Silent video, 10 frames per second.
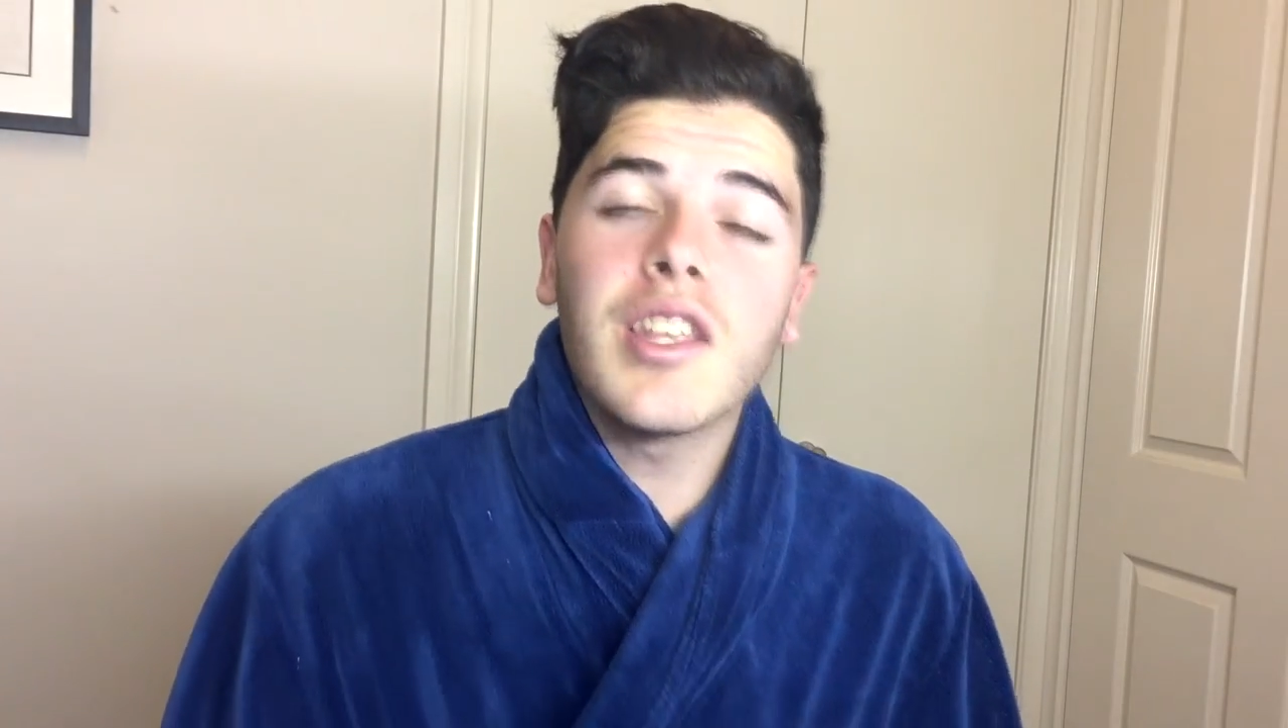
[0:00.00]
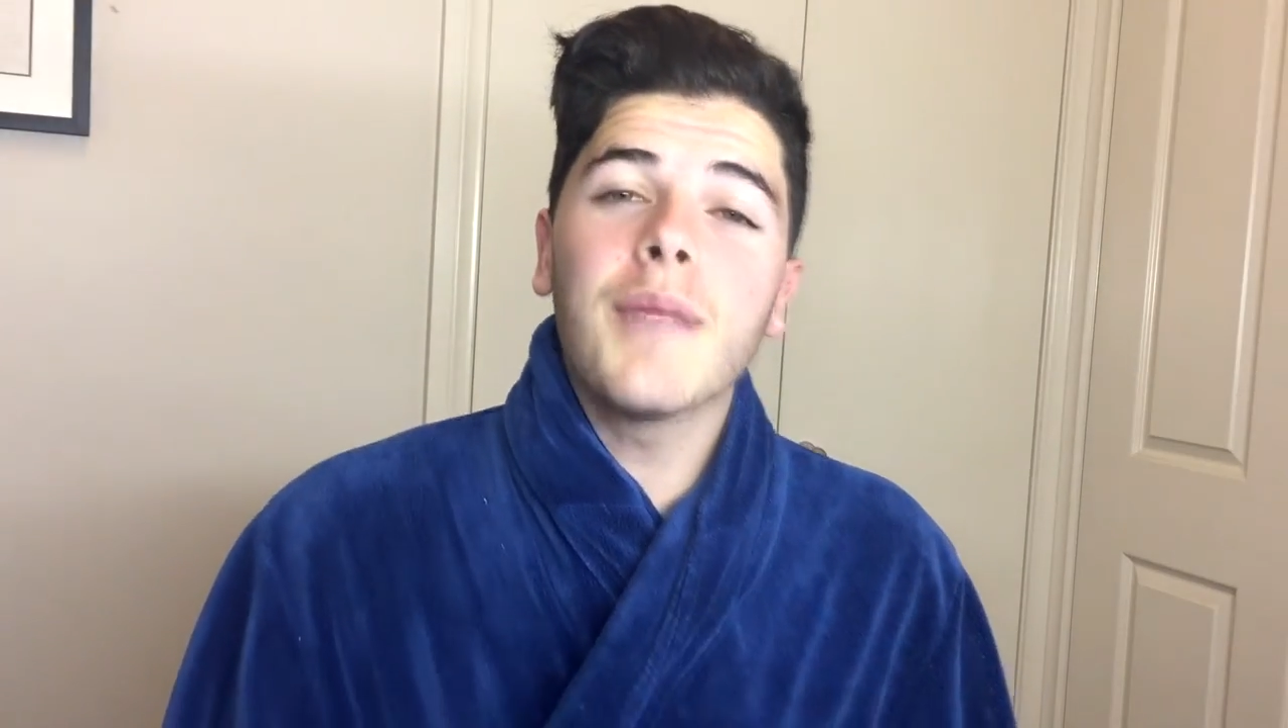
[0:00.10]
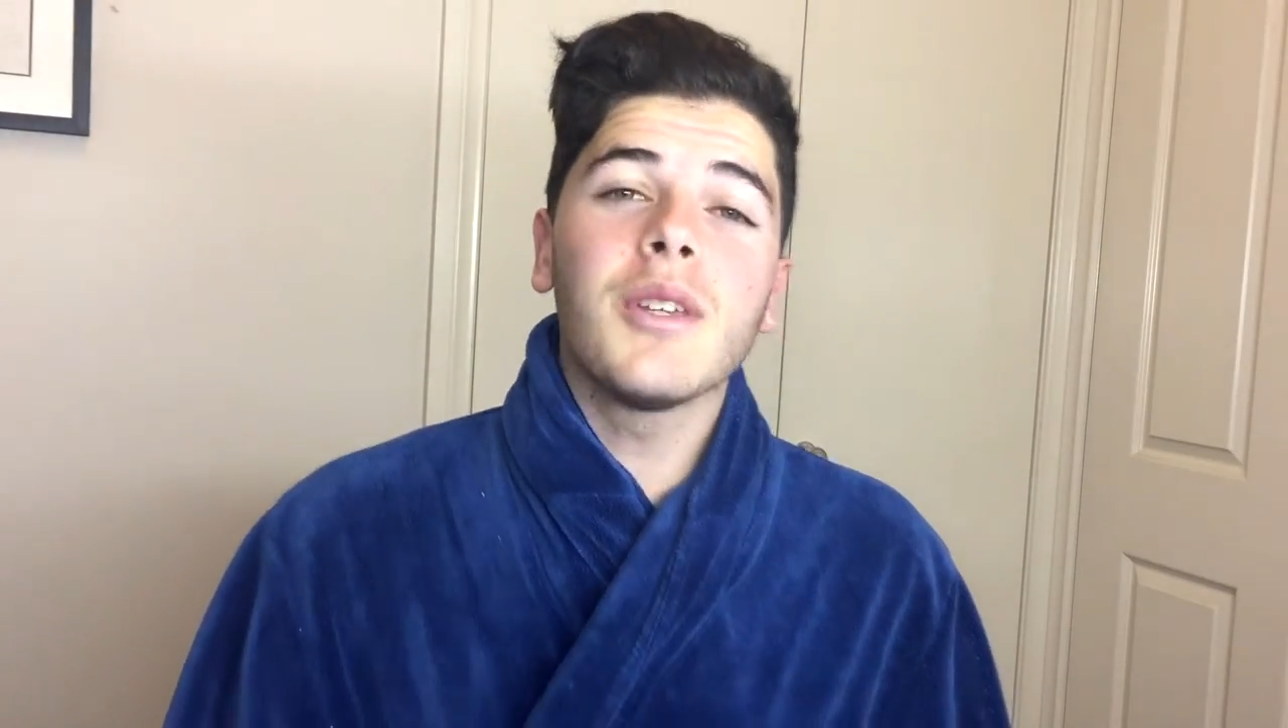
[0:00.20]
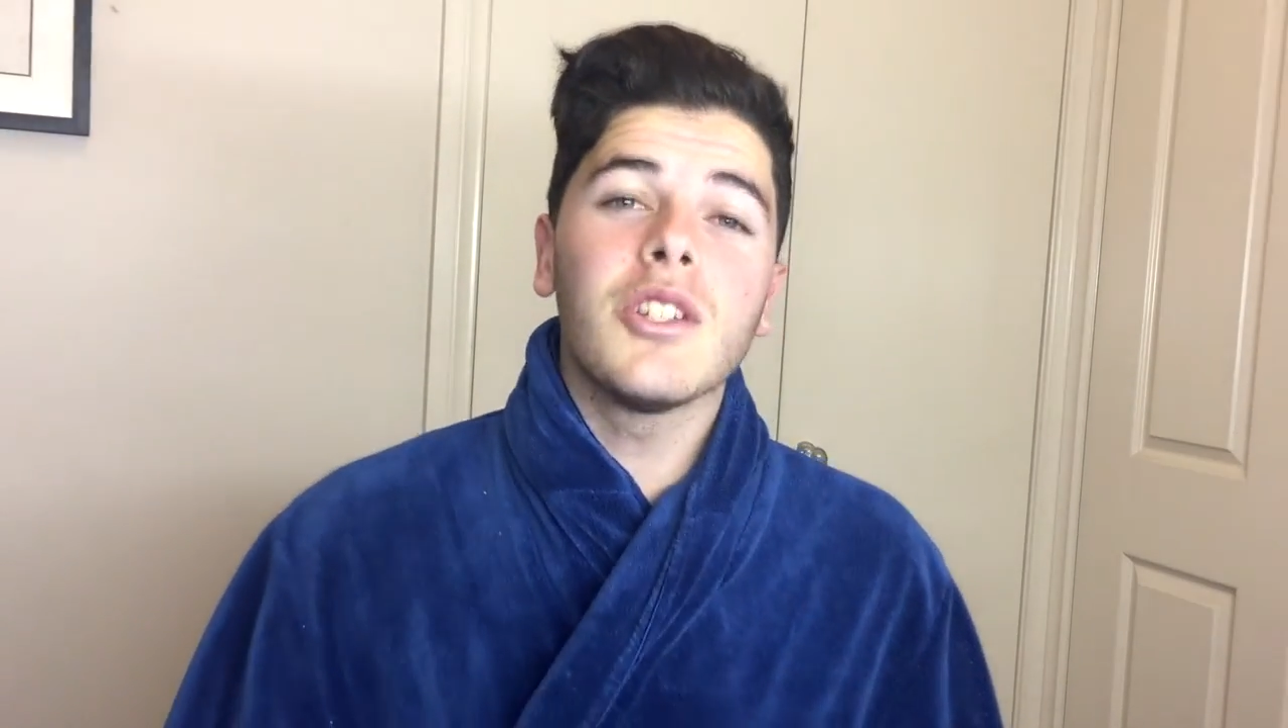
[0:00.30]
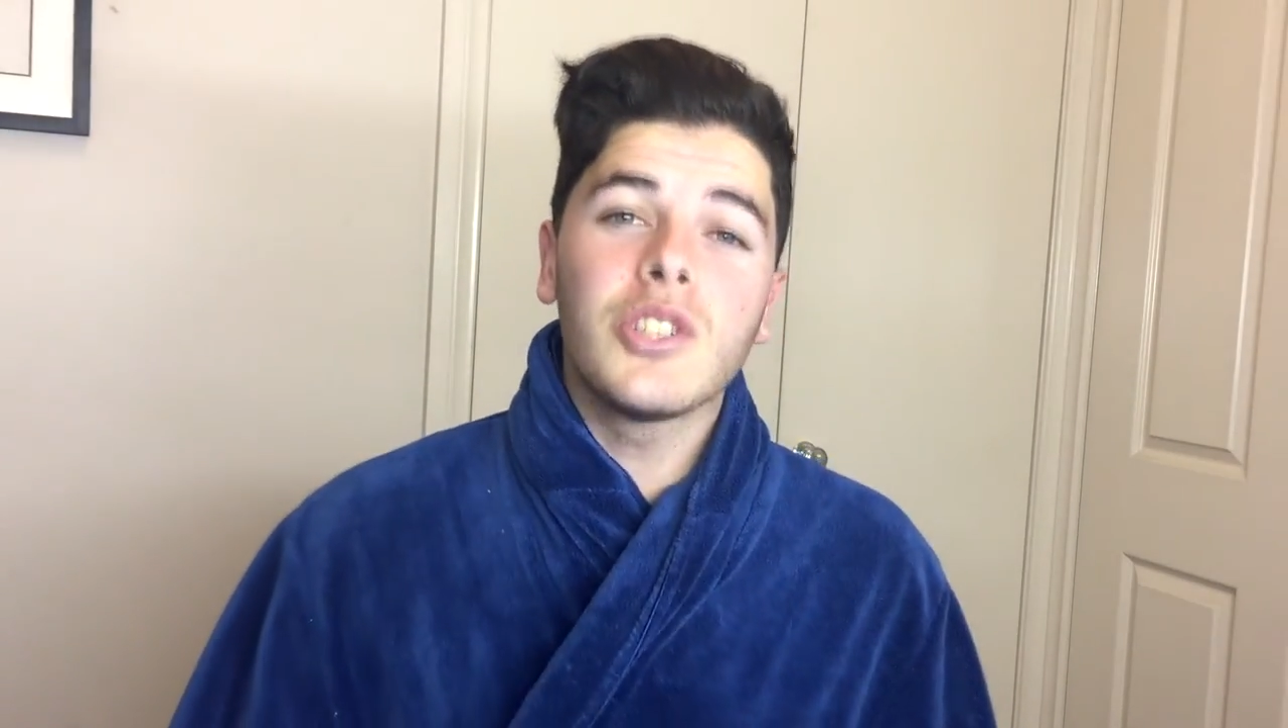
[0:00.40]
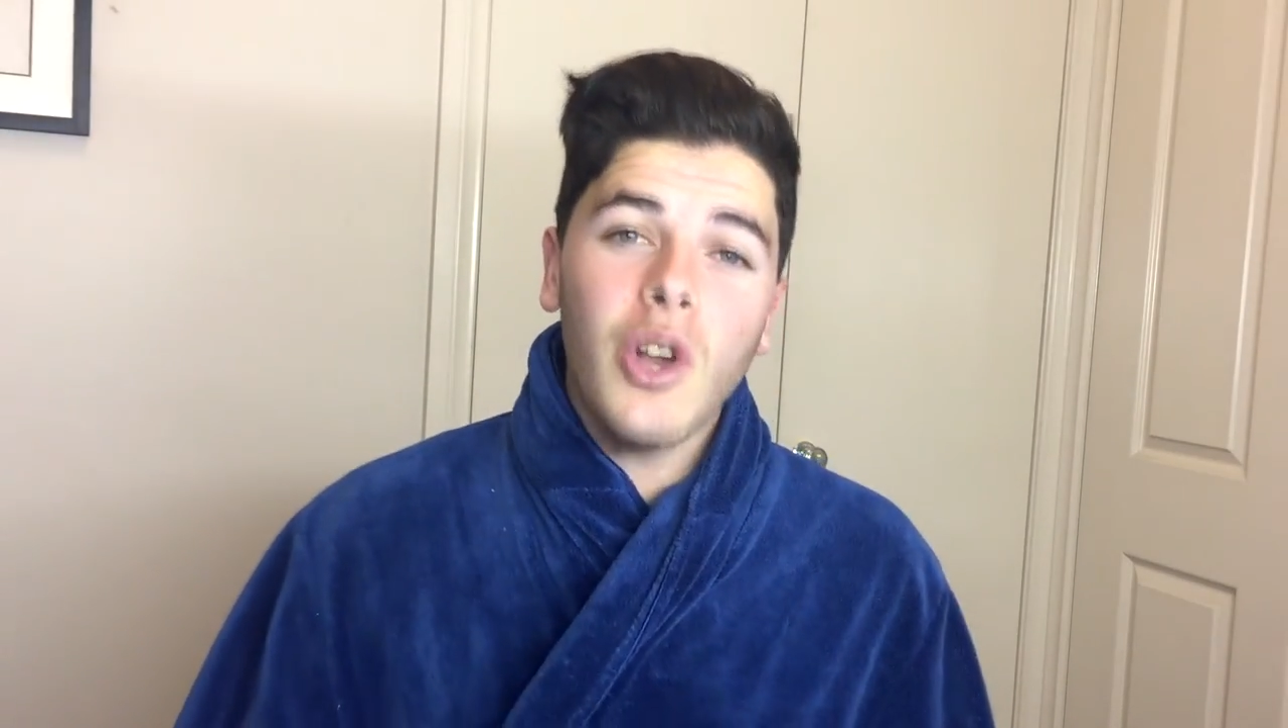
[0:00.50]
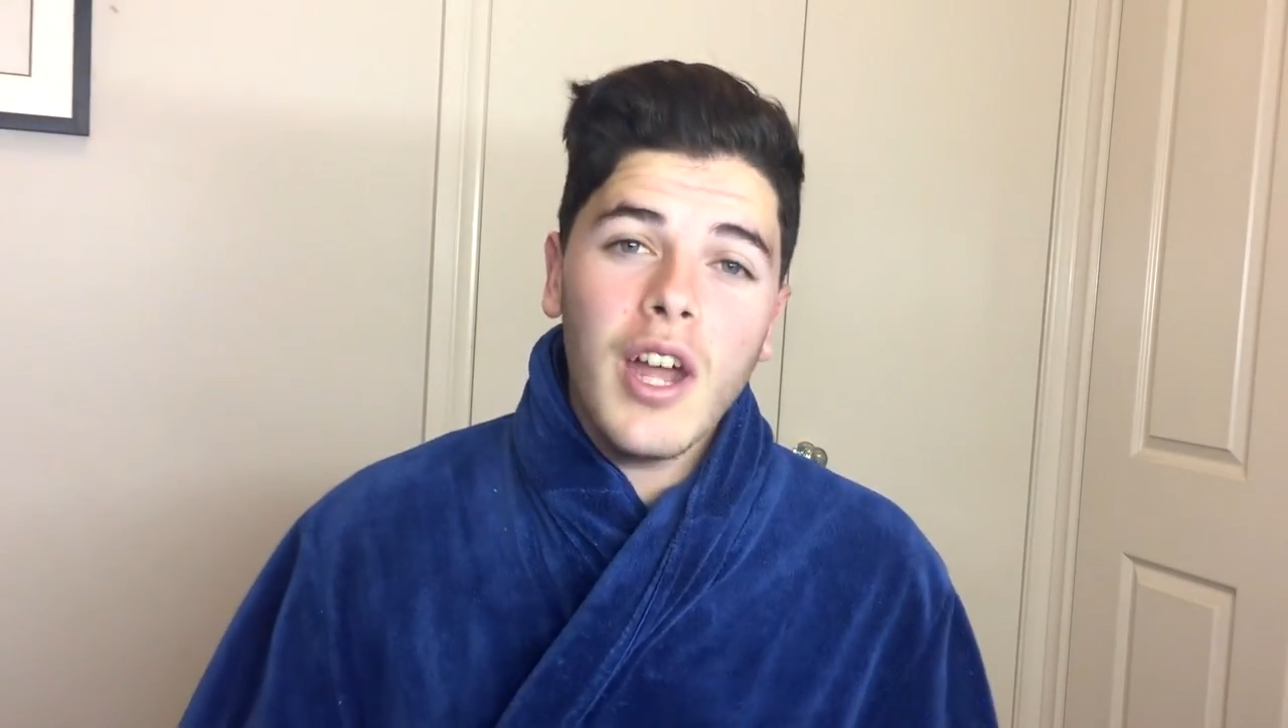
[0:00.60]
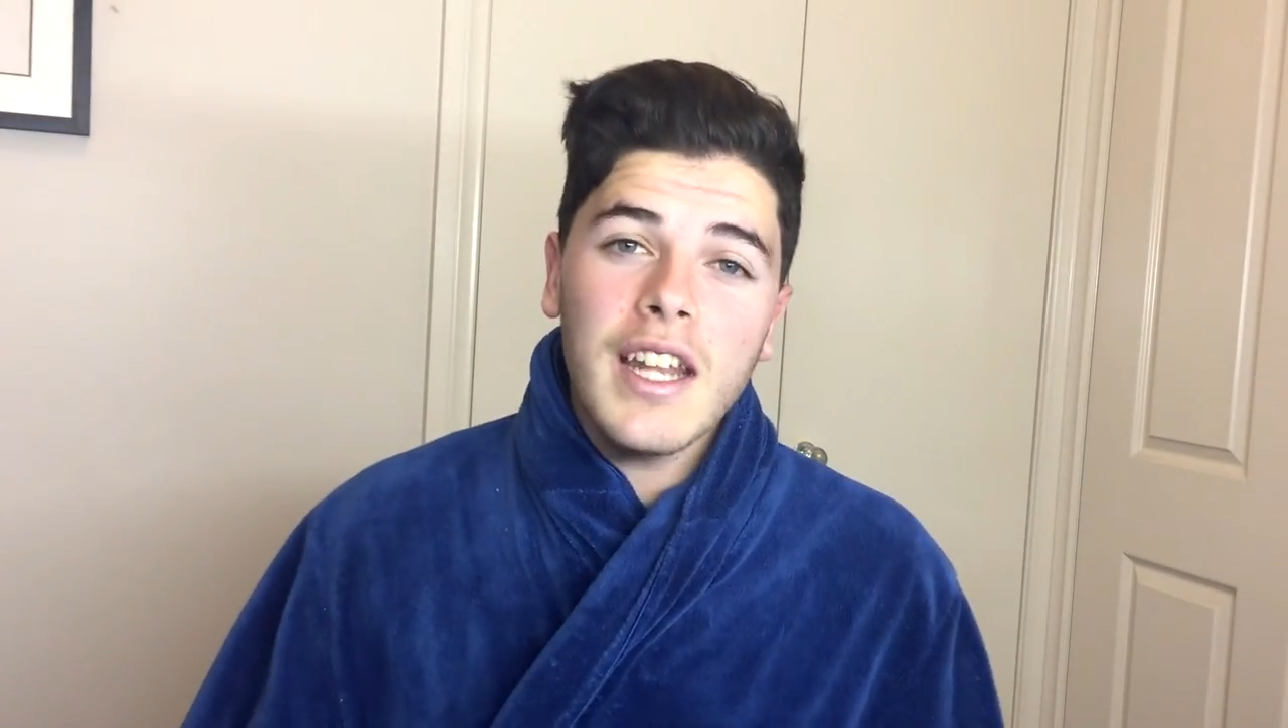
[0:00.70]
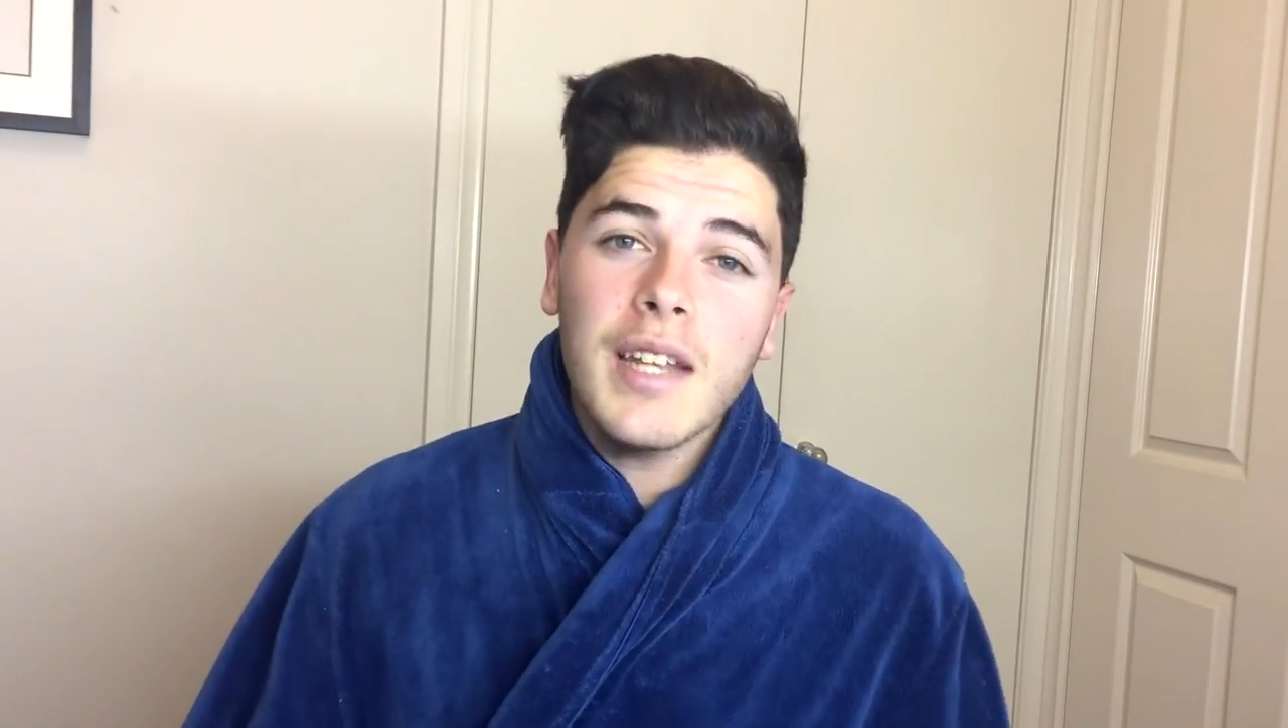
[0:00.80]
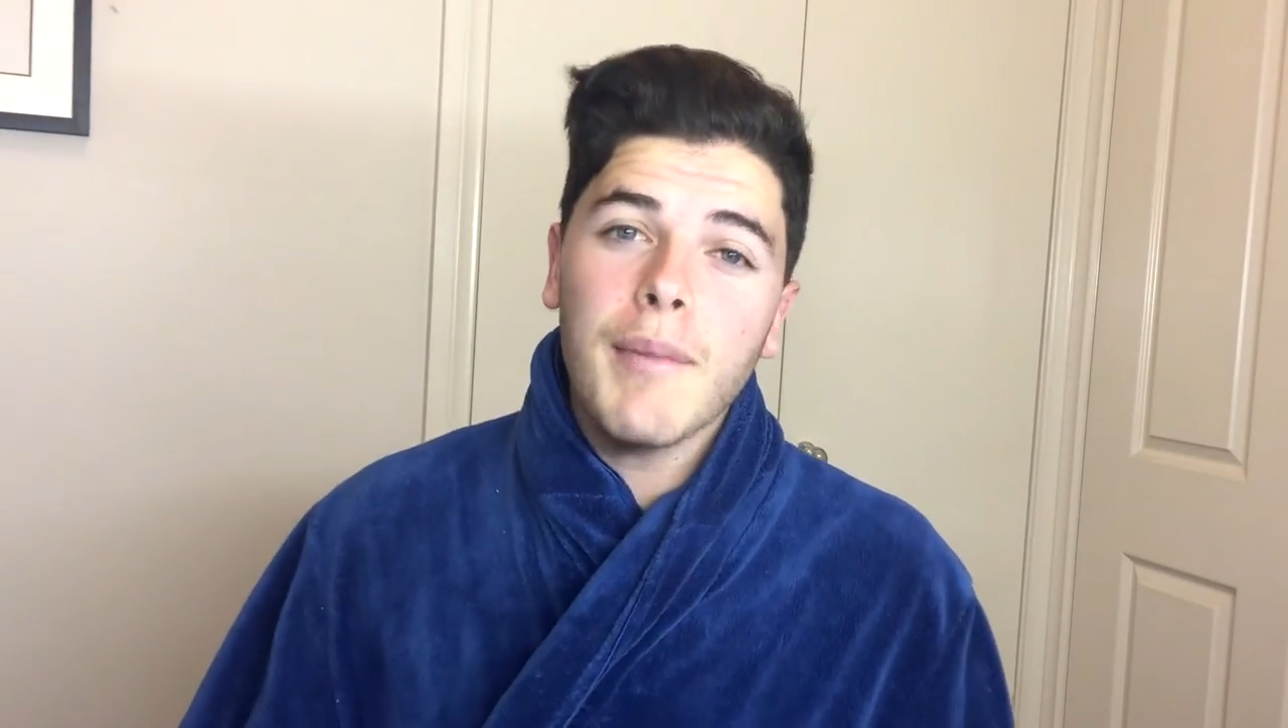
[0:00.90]
Hope you
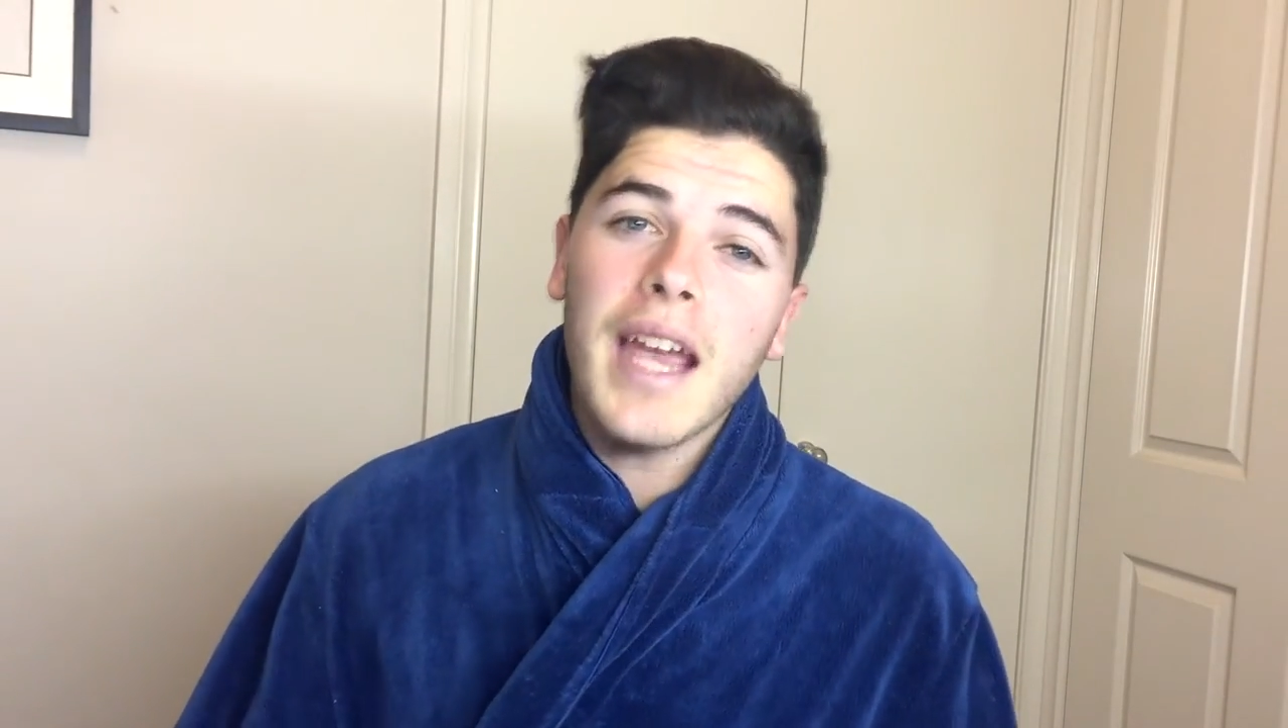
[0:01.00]
enjoyed it.